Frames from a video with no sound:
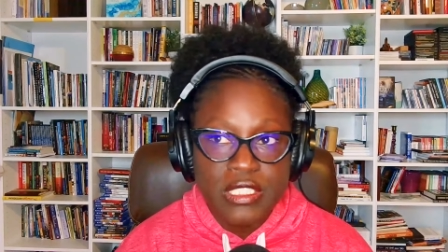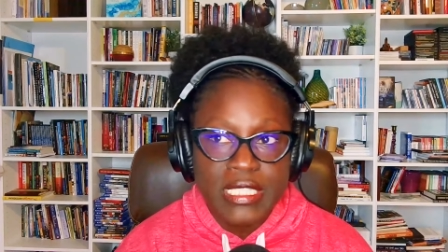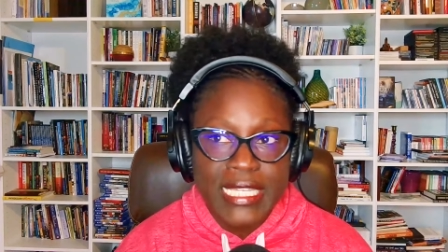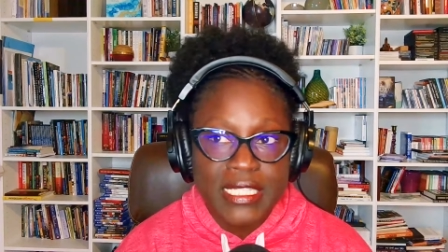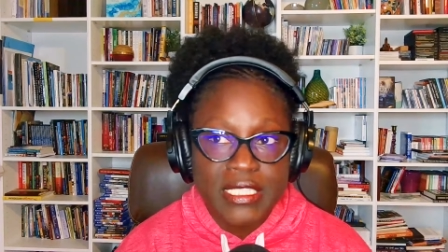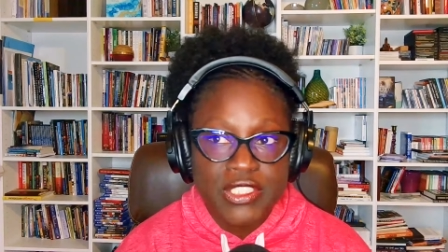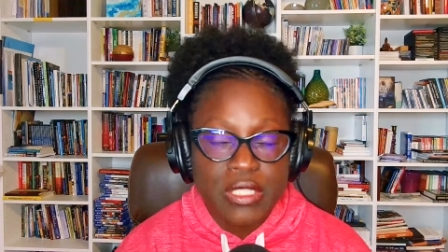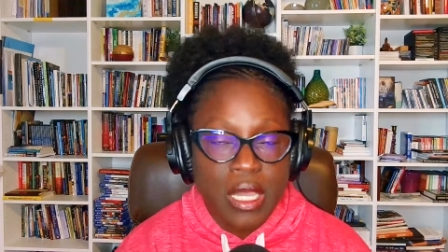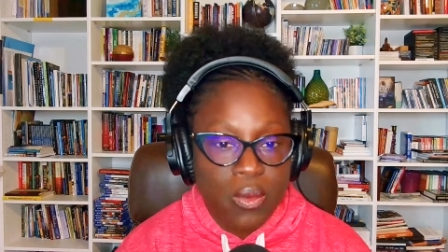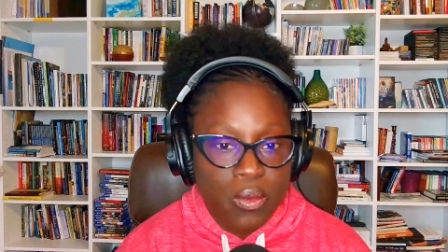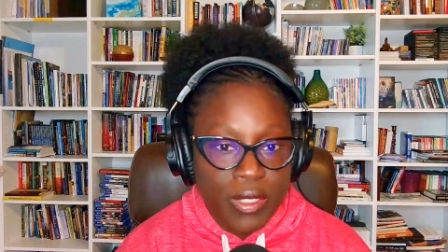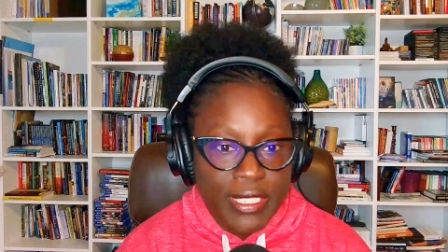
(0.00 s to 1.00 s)
like it's
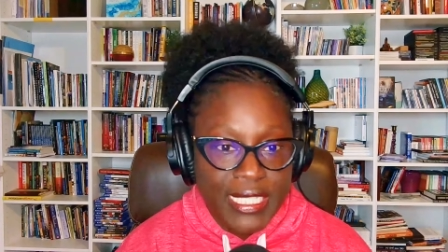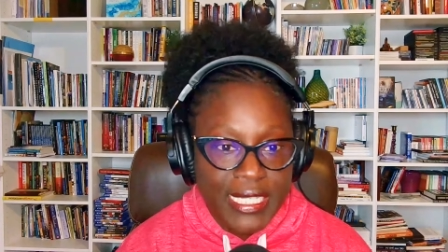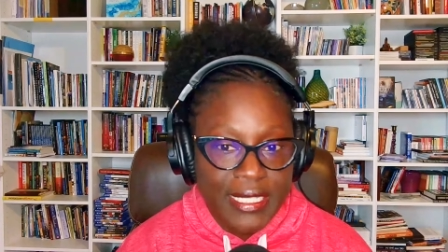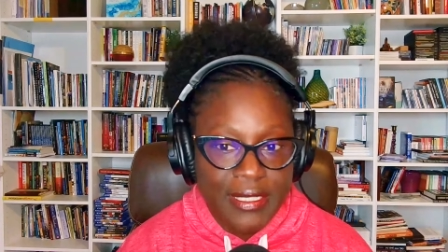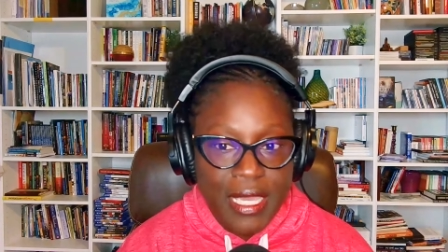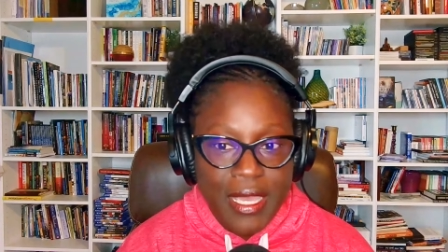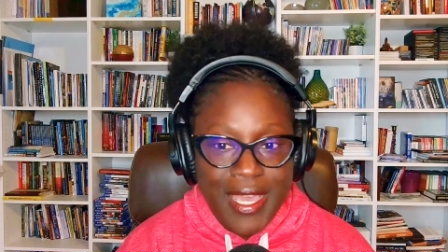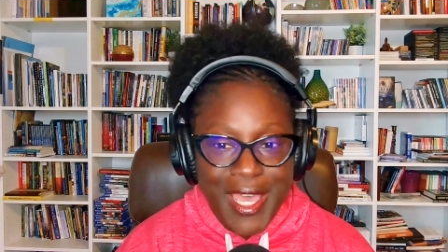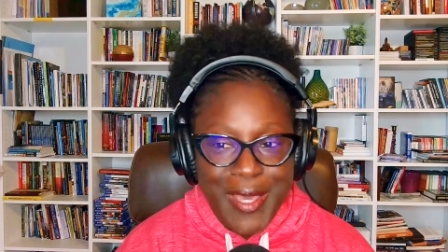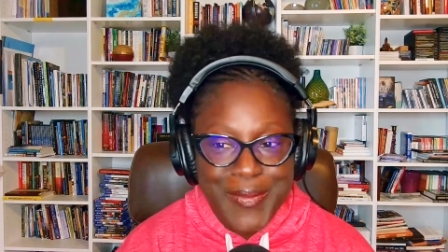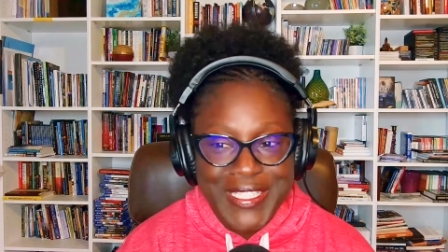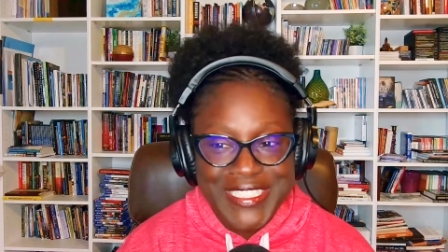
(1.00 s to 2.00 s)
not working.
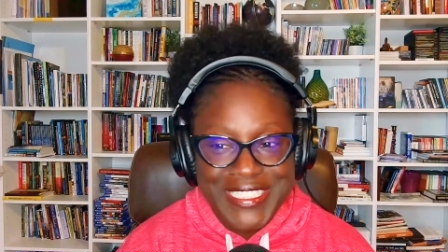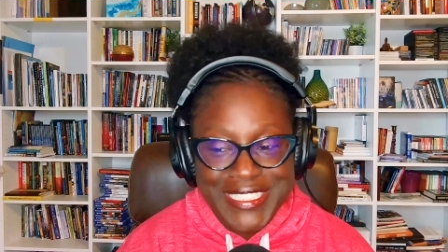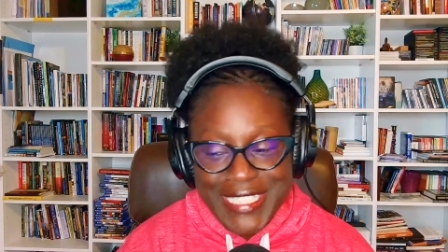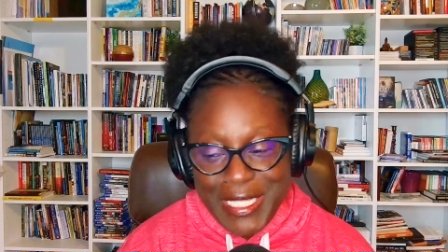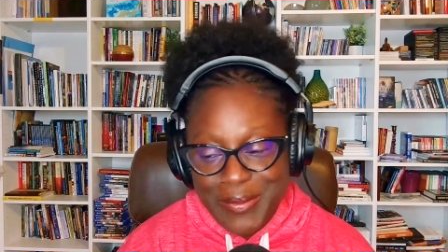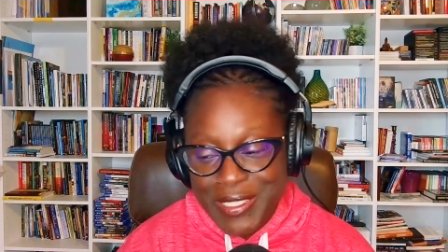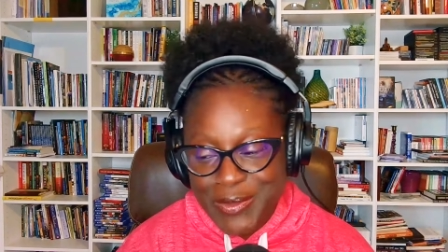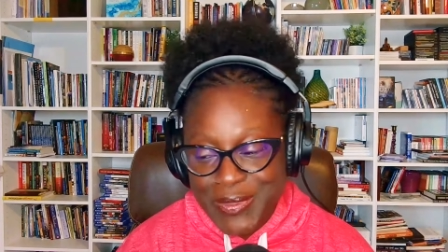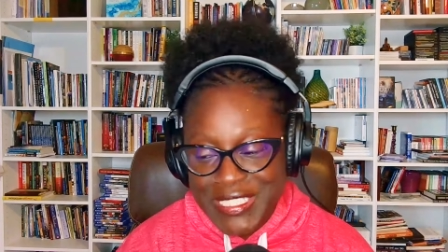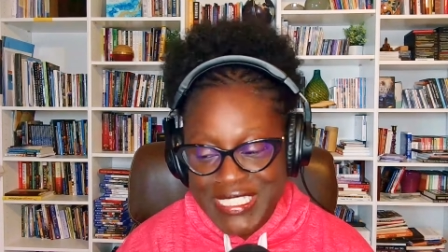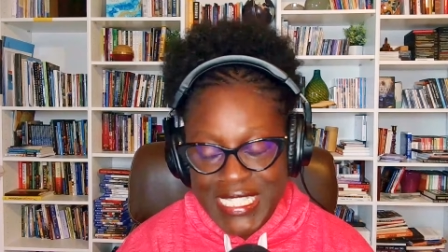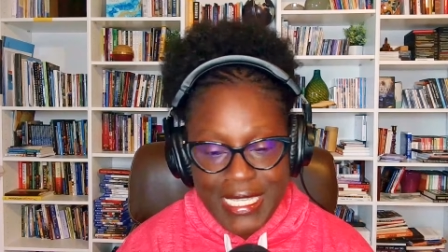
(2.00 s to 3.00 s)
But there's a statement
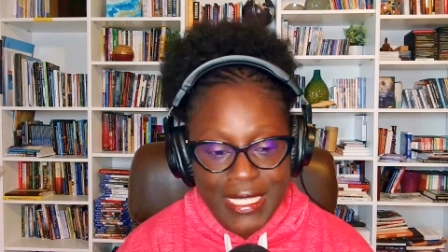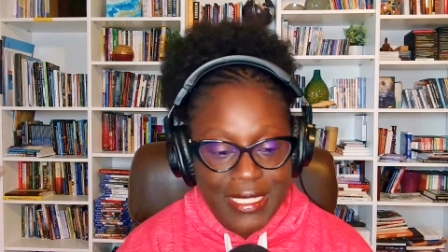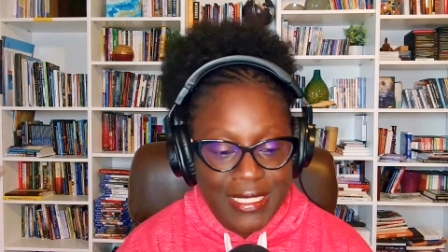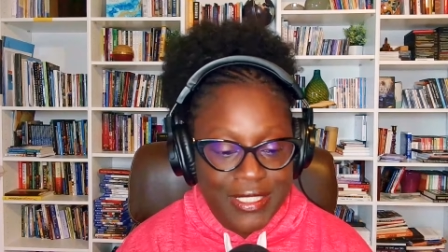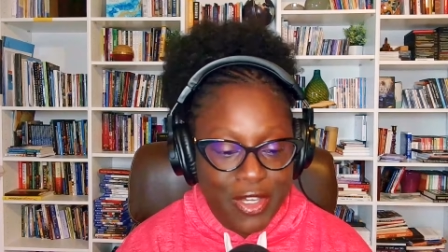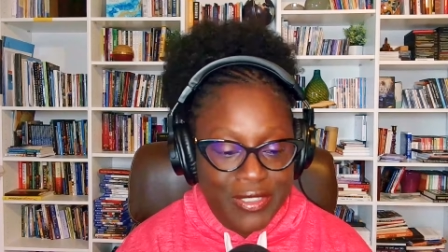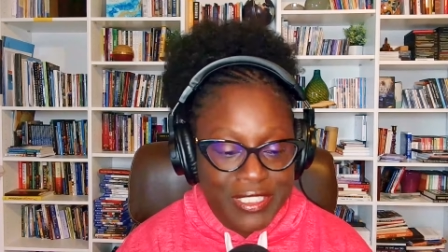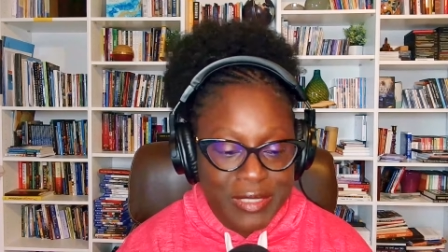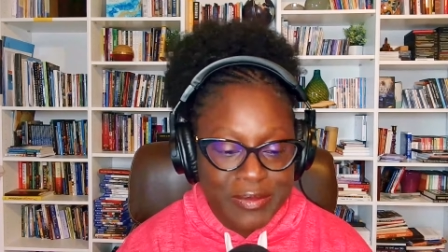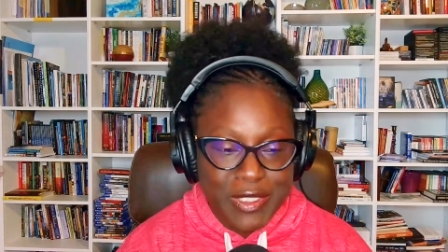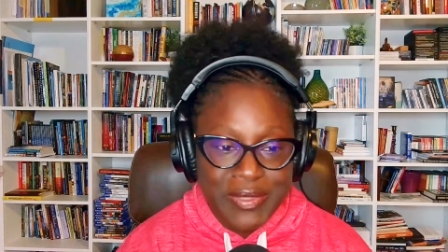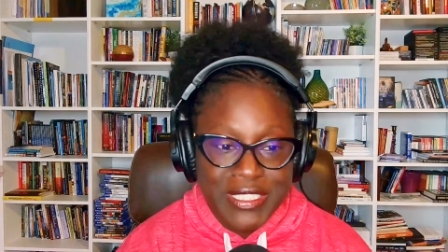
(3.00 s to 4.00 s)
we say in the
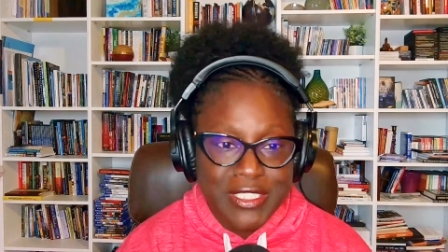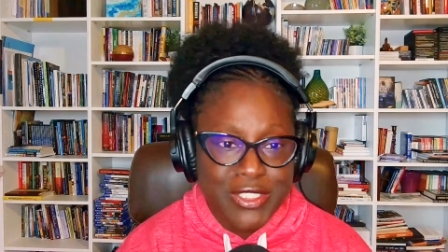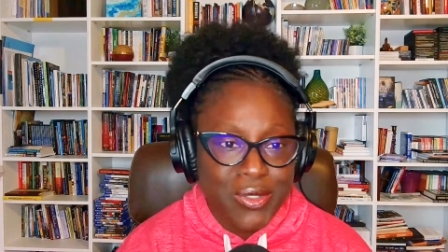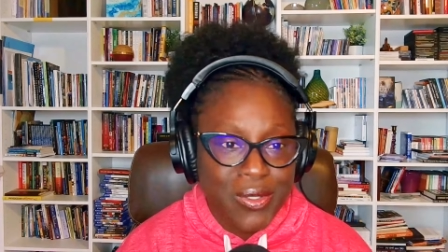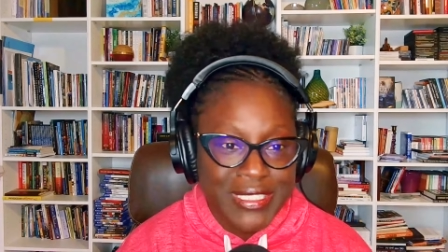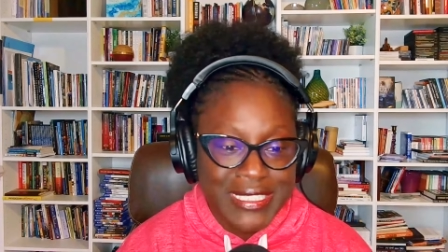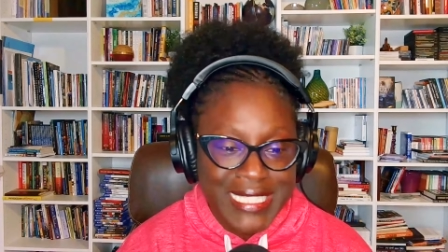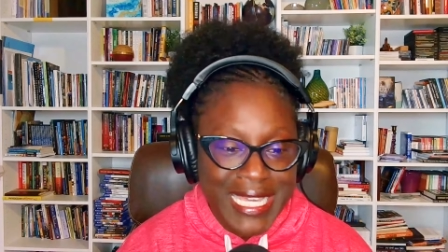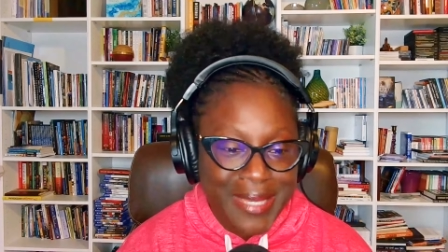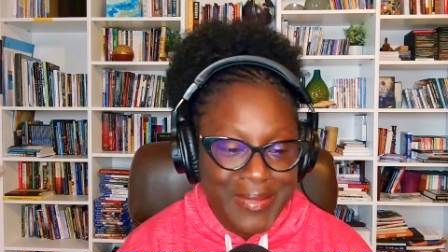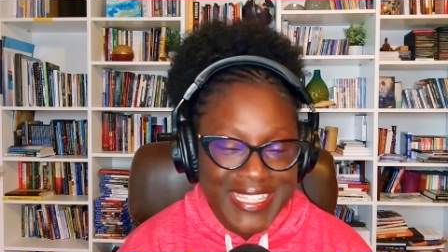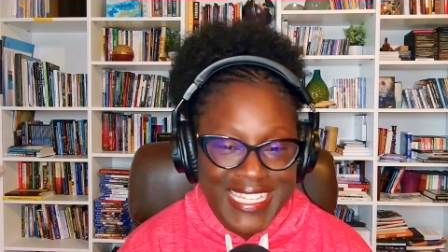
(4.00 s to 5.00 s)
EntreMD Business School all the
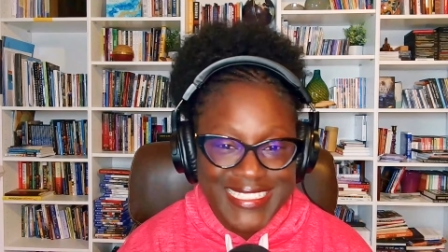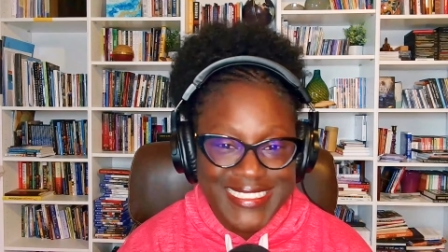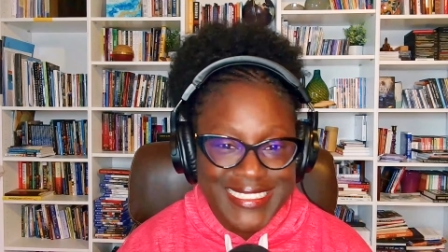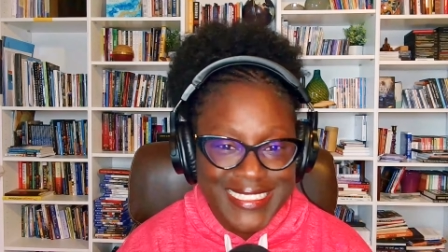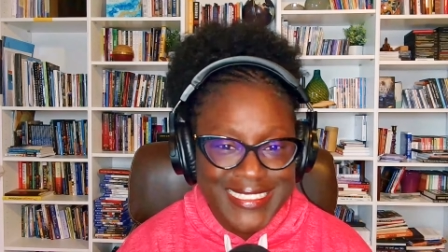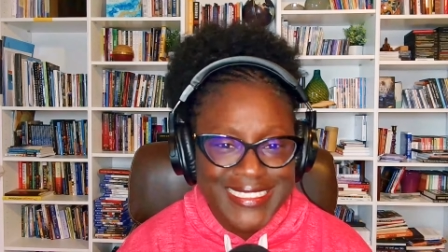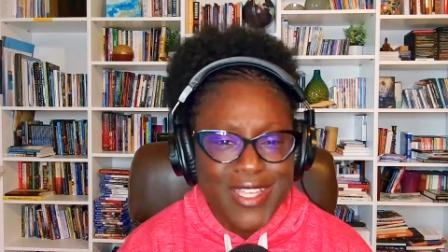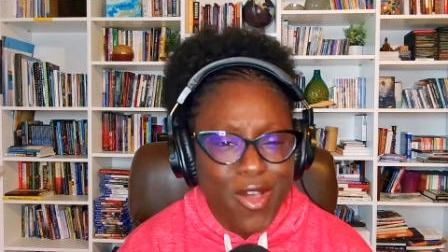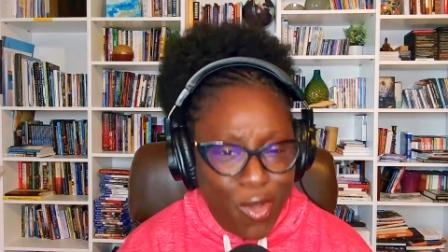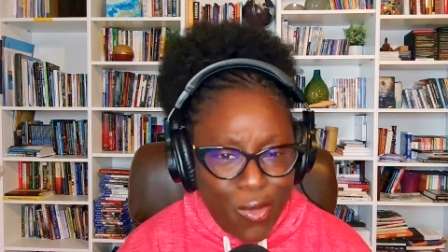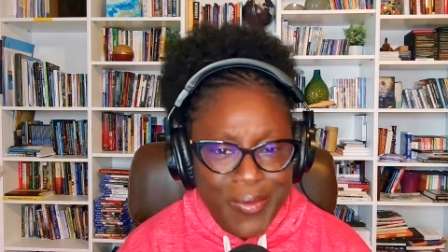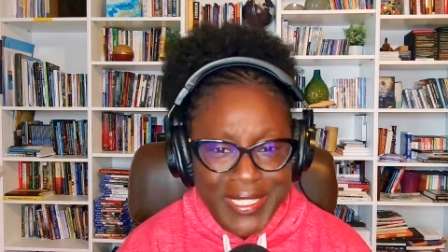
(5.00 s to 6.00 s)
time, and that is, it's
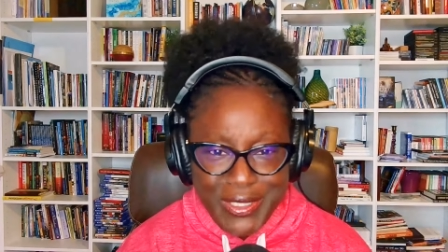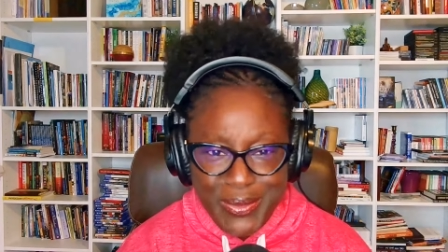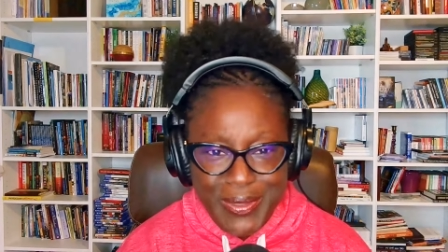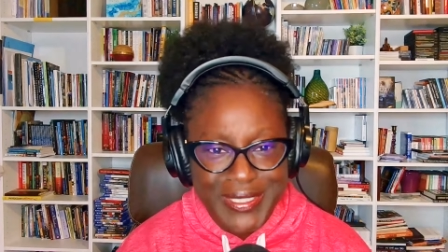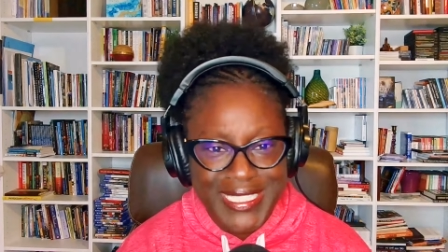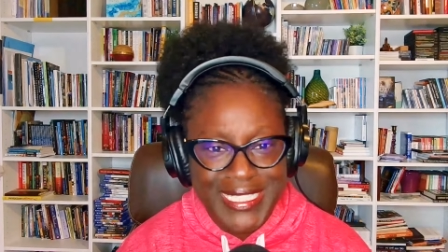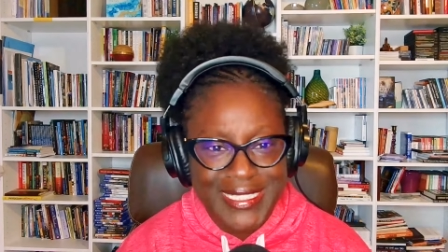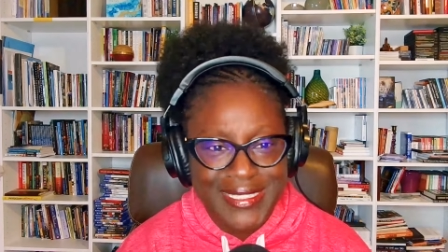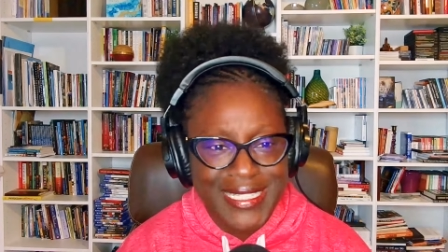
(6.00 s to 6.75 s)
always working.